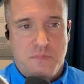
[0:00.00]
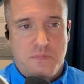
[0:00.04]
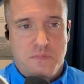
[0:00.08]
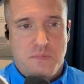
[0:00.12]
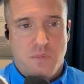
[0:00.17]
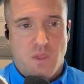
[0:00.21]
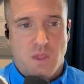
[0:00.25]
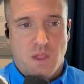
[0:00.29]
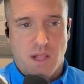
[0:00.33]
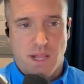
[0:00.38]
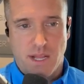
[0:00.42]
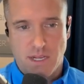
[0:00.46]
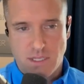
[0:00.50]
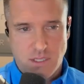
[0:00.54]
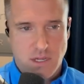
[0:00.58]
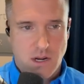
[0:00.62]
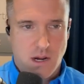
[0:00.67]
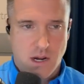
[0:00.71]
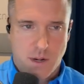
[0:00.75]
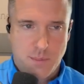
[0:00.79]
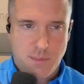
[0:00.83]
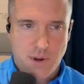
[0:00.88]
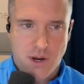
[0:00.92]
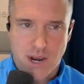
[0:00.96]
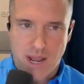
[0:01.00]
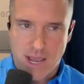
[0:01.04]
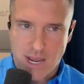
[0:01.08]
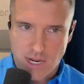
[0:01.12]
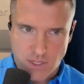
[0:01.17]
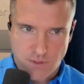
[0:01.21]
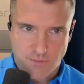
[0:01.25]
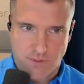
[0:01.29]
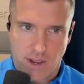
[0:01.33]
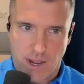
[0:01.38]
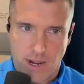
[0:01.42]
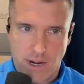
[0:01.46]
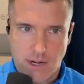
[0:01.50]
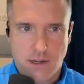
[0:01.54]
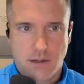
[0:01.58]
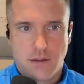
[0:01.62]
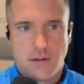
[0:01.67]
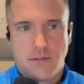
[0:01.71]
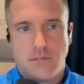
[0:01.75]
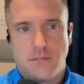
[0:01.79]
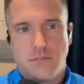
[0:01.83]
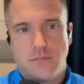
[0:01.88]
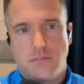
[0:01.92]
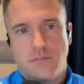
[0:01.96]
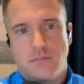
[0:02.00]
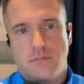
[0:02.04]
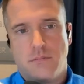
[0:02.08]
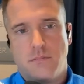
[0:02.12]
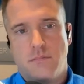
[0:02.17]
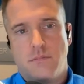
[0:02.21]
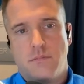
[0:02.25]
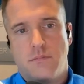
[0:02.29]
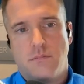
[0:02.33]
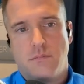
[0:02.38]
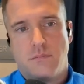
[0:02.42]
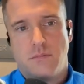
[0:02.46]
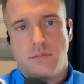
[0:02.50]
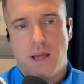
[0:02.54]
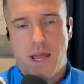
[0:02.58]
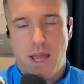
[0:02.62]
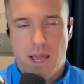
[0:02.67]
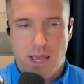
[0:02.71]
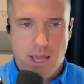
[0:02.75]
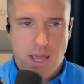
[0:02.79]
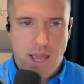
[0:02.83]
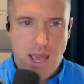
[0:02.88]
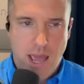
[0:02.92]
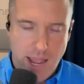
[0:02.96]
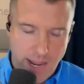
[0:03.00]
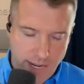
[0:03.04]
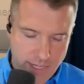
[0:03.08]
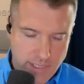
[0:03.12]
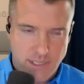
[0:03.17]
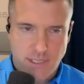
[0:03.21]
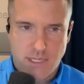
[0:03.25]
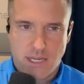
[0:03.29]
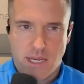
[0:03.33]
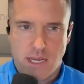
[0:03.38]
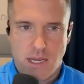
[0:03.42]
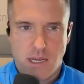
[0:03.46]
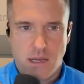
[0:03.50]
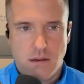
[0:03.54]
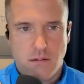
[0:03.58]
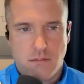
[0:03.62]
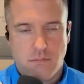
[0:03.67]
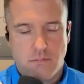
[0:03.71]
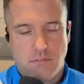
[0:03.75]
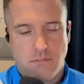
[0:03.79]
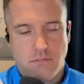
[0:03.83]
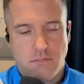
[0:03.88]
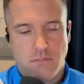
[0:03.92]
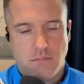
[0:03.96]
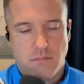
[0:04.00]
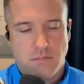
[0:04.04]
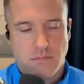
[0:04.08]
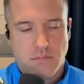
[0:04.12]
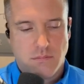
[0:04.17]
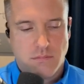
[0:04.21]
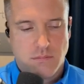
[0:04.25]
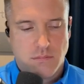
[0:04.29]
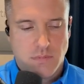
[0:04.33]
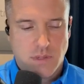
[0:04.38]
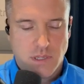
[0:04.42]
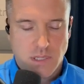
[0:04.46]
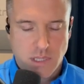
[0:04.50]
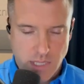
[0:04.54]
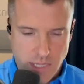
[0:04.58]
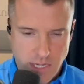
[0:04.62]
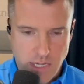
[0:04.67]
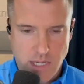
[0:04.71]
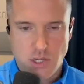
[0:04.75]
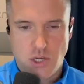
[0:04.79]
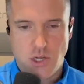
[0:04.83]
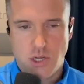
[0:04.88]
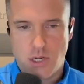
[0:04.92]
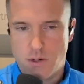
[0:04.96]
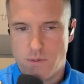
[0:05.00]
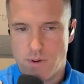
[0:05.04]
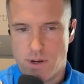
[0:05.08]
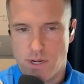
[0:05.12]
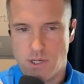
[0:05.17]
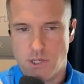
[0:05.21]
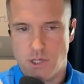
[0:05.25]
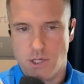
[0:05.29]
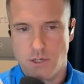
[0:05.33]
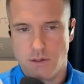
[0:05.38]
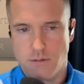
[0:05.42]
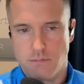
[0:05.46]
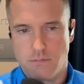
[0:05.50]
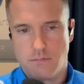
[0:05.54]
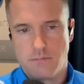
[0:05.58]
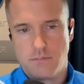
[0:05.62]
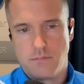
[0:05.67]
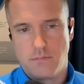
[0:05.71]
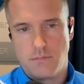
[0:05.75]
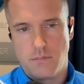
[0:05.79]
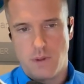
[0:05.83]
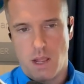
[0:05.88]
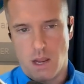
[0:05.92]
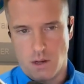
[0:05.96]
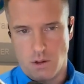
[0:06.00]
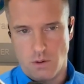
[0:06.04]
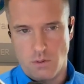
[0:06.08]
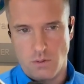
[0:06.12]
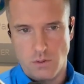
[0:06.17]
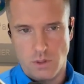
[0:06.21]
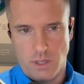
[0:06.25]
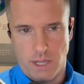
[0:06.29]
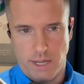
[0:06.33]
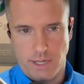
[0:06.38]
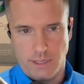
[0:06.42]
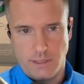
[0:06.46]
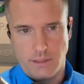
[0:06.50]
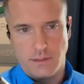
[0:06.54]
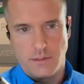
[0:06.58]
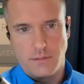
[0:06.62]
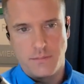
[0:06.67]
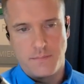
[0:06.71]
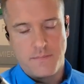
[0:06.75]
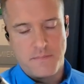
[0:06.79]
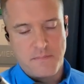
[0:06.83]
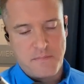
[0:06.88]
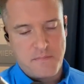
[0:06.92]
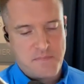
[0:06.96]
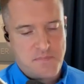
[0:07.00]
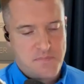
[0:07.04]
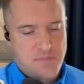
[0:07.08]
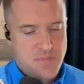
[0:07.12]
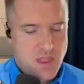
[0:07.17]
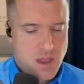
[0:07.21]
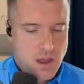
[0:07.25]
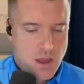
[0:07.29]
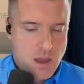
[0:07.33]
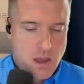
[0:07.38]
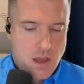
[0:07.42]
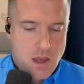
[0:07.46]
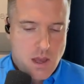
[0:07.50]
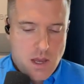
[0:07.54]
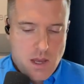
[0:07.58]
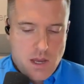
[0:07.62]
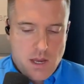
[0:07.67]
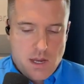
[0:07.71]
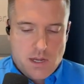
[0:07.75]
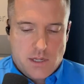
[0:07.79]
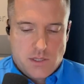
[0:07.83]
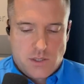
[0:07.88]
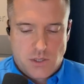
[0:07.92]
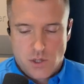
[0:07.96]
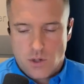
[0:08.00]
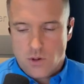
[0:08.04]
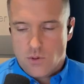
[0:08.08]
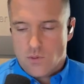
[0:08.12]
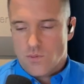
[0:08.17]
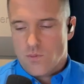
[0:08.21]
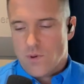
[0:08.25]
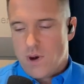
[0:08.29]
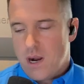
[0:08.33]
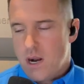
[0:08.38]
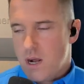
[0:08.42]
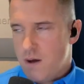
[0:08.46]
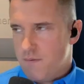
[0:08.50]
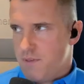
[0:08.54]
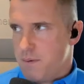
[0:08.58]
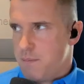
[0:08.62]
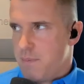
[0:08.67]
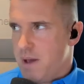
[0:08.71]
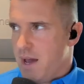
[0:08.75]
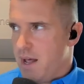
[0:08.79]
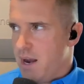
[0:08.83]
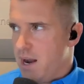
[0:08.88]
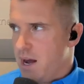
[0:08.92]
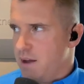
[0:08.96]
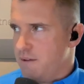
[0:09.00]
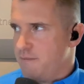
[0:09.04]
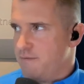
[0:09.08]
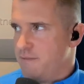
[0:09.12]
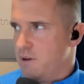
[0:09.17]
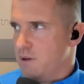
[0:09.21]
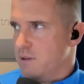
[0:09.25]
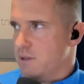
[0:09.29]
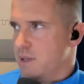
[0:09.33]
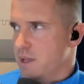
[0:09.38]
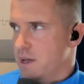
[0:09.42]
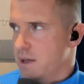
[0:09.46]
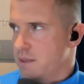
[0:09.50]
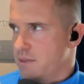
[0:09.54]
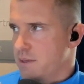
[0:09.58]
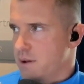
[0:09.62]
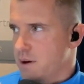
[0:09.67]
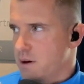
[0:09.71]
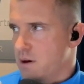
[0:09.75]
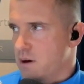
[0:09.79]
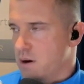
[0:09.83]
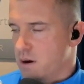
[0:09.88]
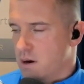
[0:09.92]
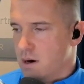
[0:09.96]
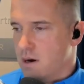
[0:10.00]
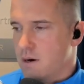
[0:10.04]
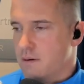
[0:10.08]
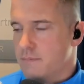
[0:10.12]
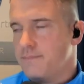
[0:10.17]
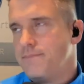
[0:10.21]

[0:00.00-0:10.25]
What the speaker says: Let's talk about HVAC, AC, lead generation in Google Ads. So right off the bat, I feel that there are